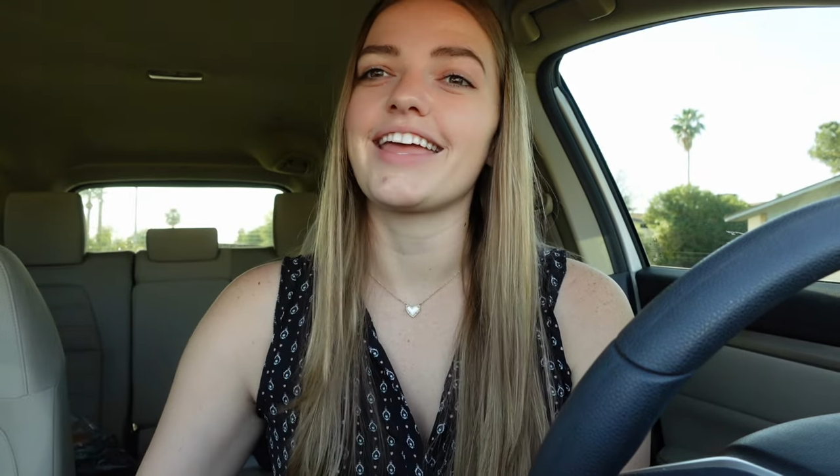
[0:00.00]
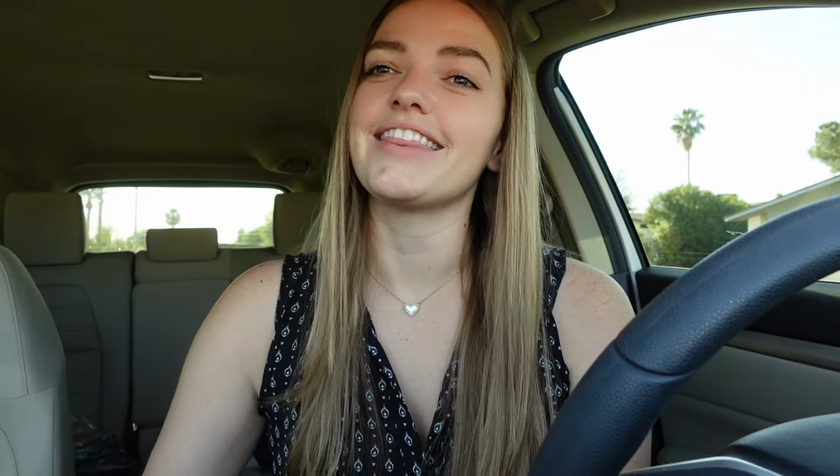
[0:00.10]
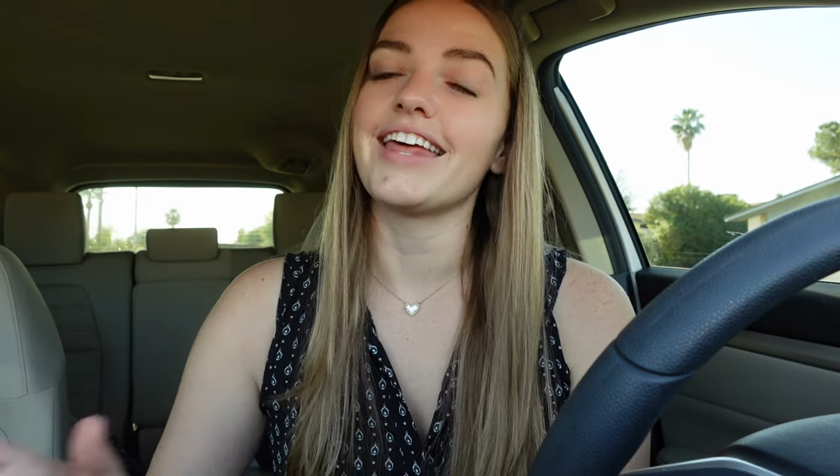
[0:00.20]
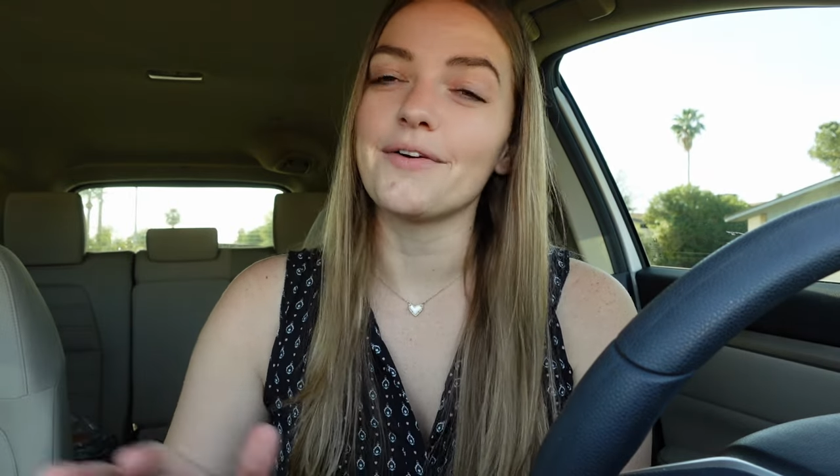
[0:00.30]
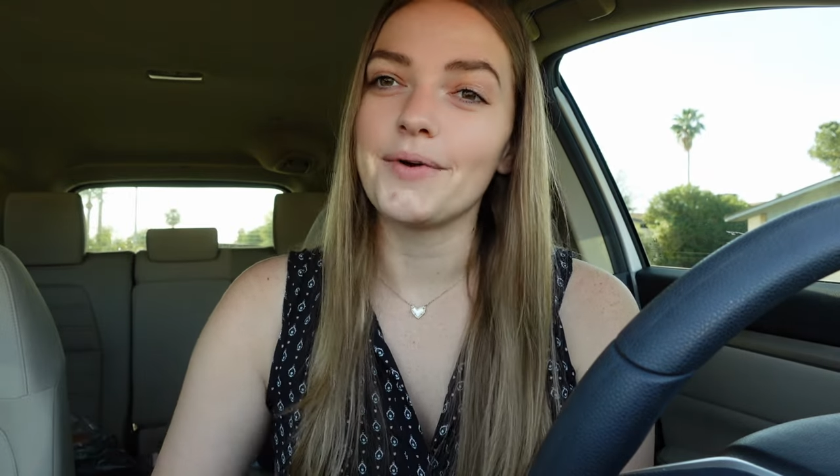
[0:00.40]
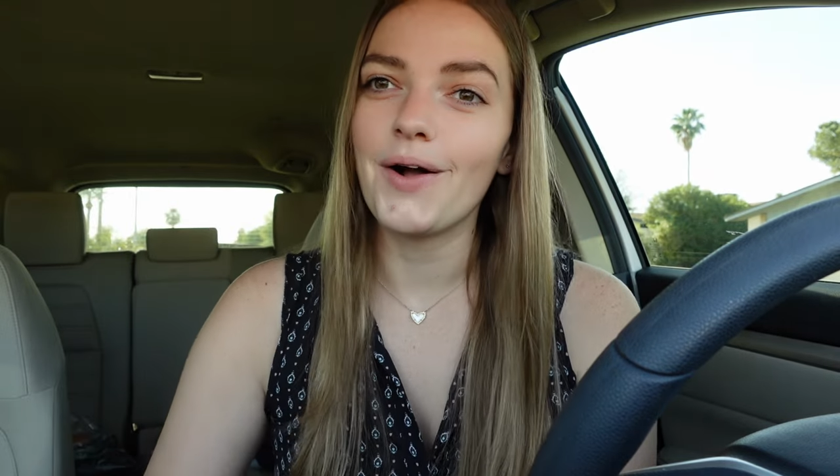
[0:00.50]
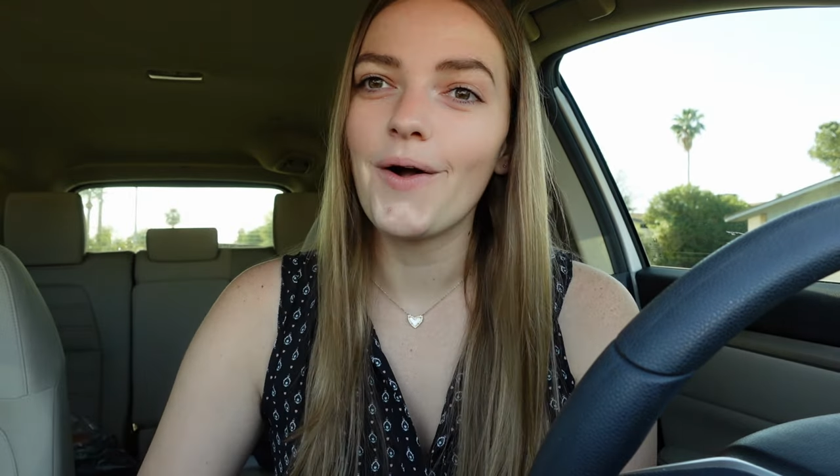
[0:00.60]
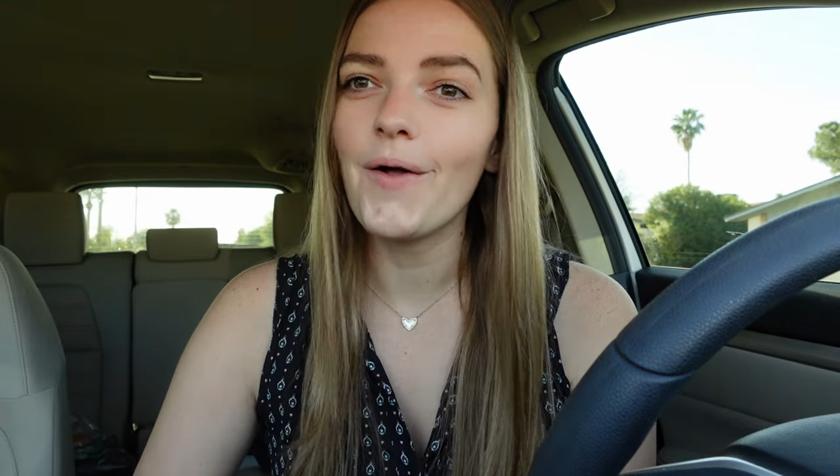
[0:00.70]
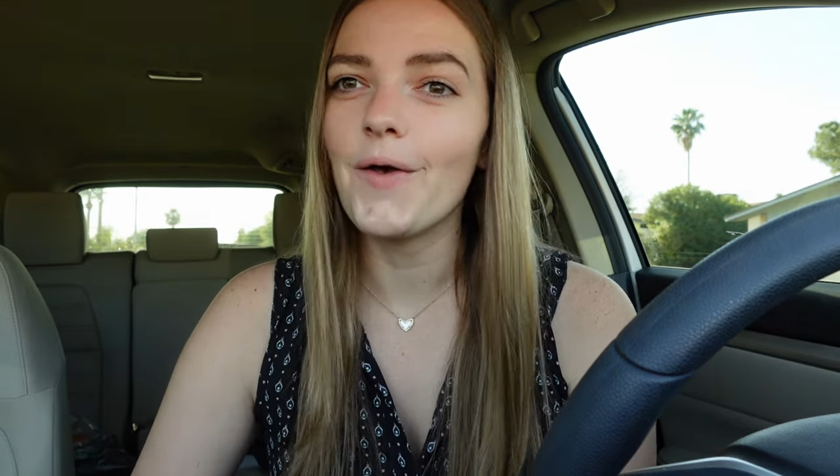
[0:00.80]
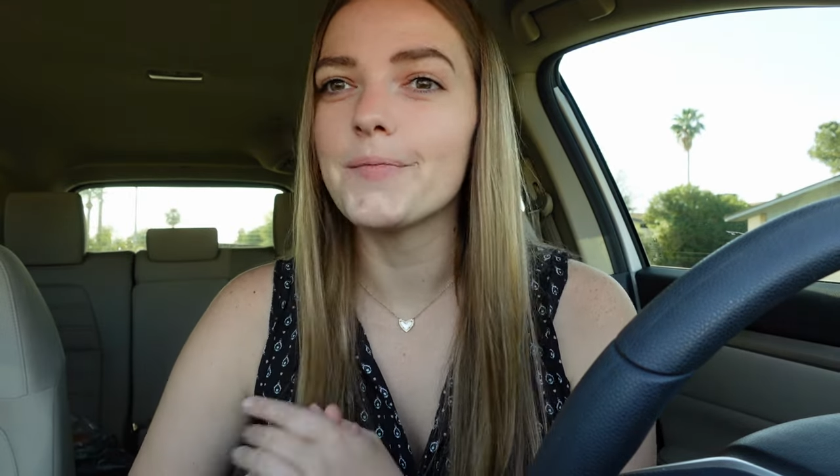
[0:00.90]
and then I went
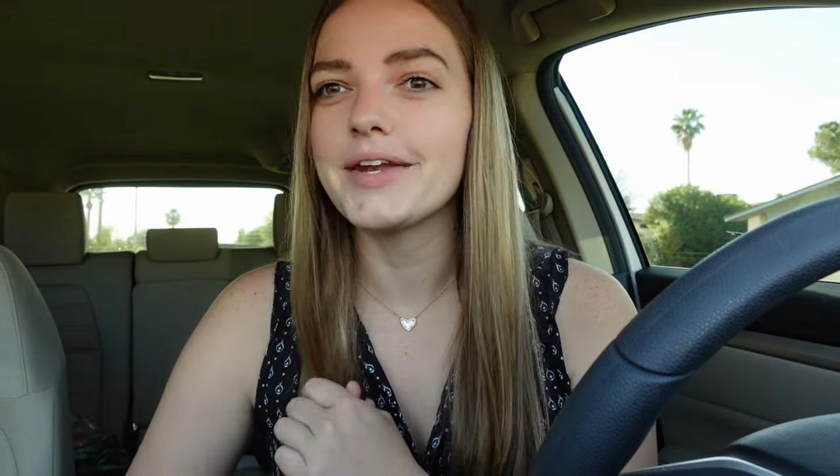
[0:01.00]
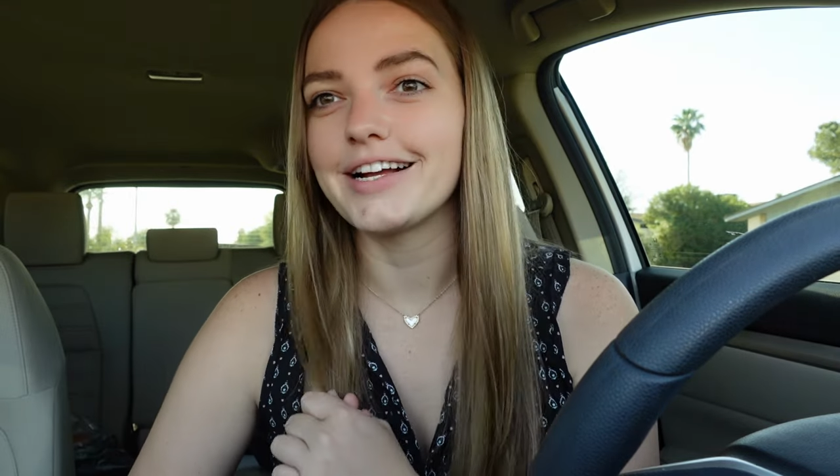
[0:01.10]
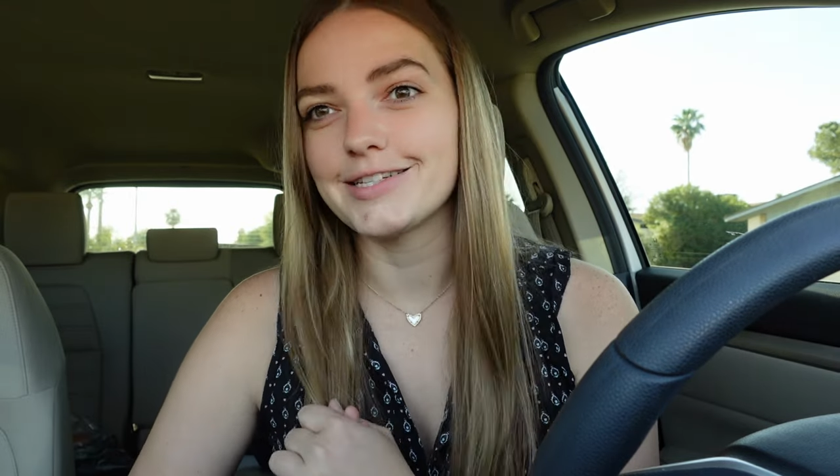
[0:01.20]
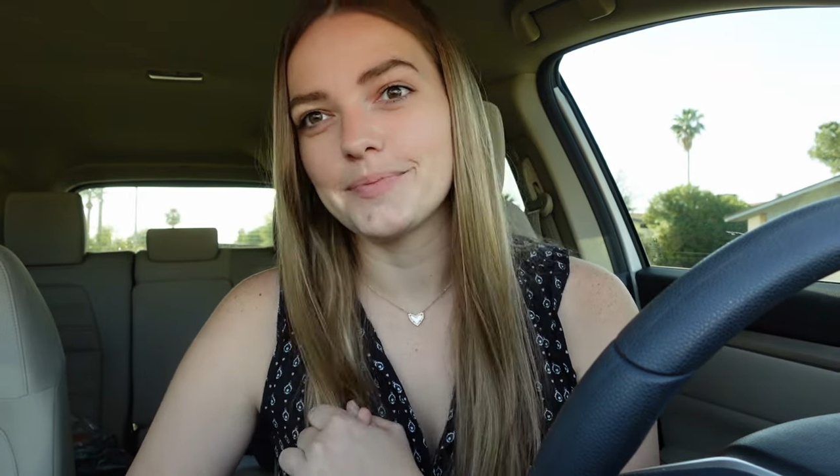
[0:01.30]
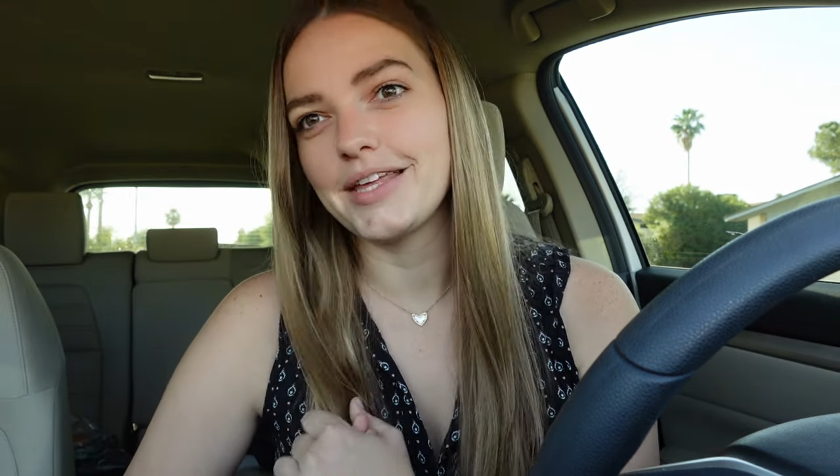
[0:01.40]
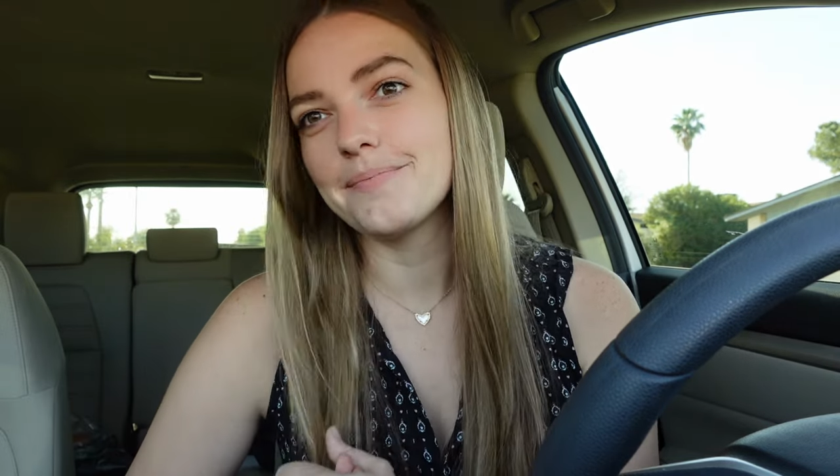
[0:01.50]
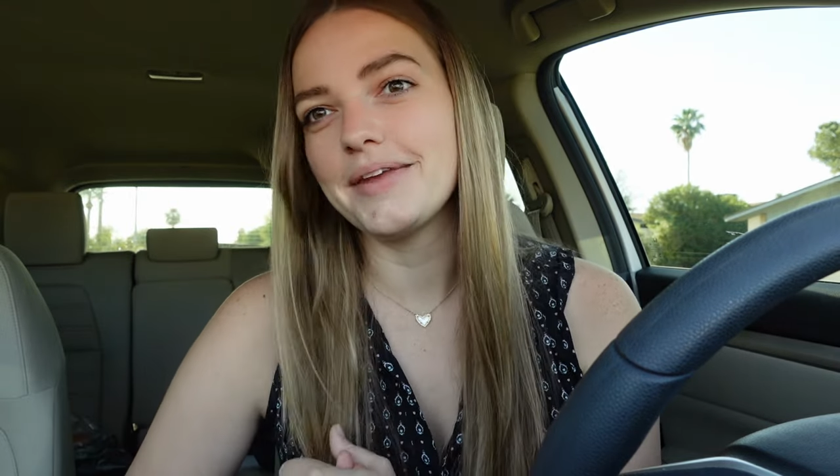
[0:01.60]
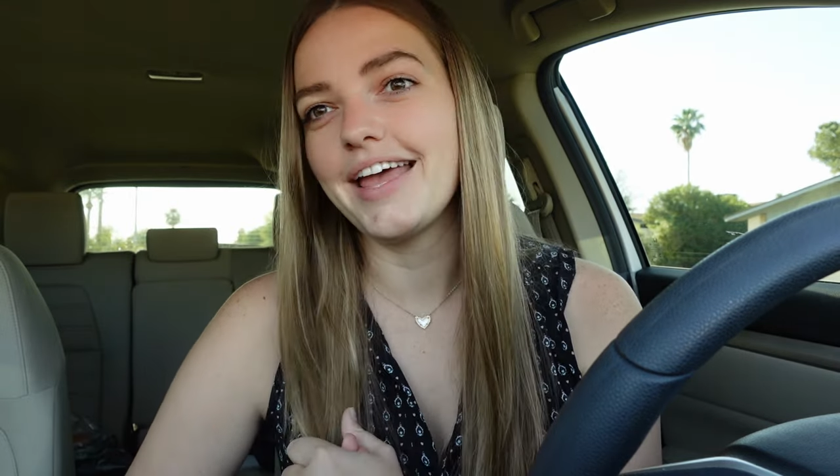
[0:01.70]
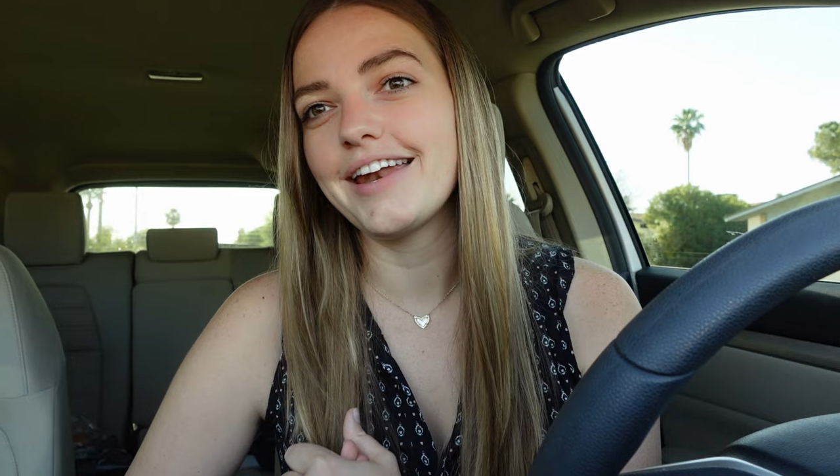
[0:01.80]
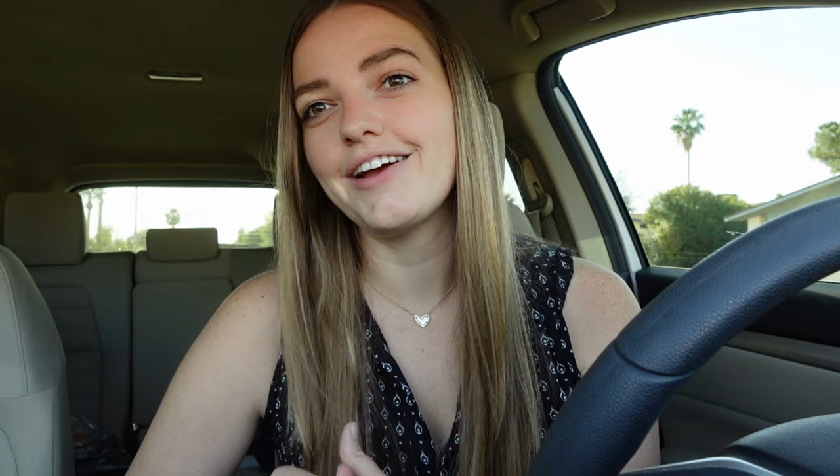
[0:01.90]
home and I got to play the
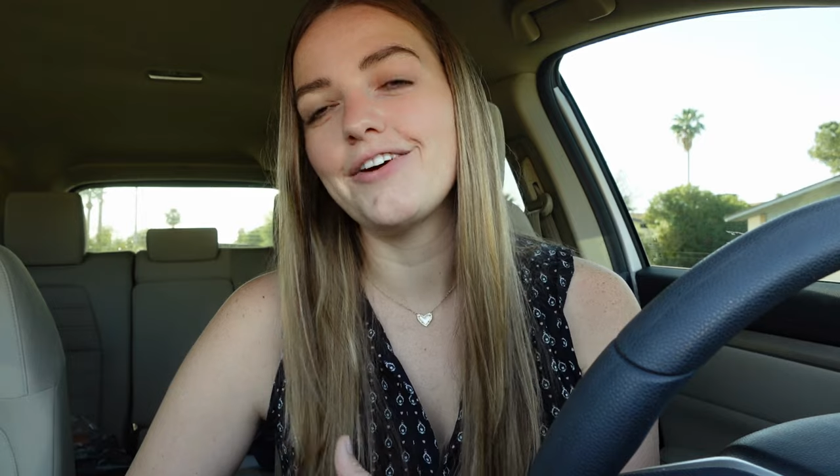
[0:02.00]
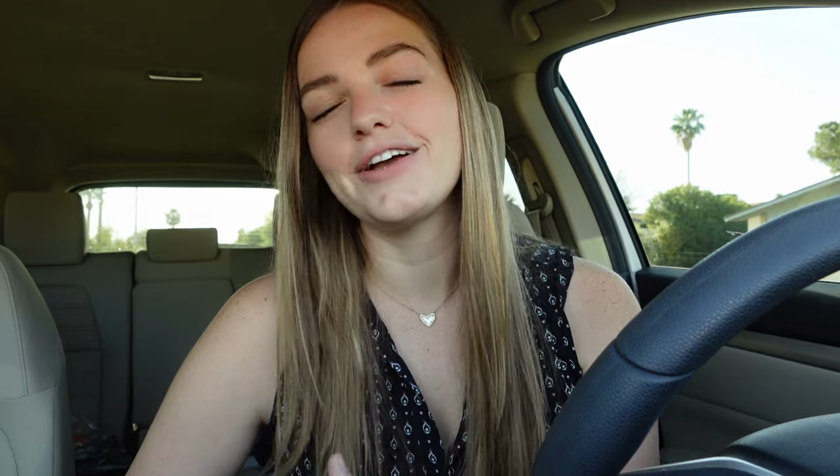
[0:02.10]
piano